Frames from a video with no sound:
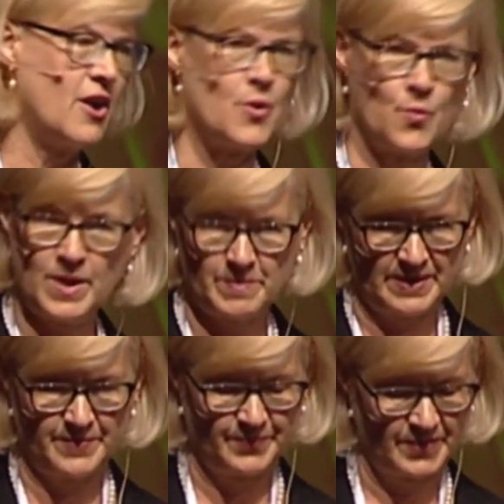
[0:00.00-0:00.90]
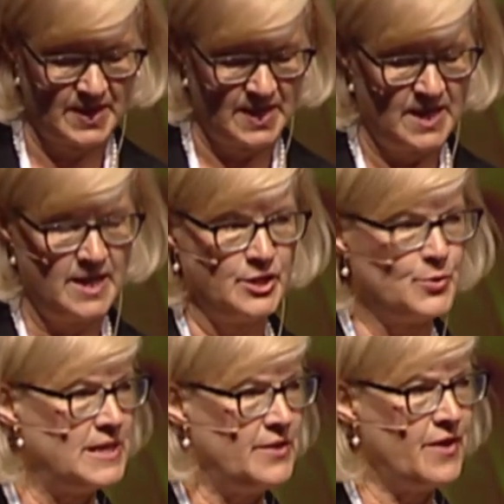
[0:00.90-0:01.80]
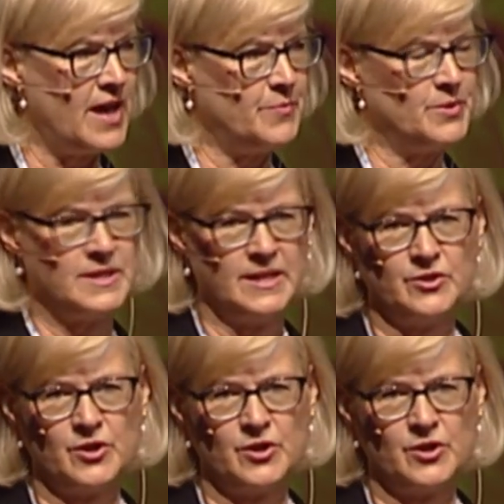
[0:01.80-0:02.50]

are women. 25%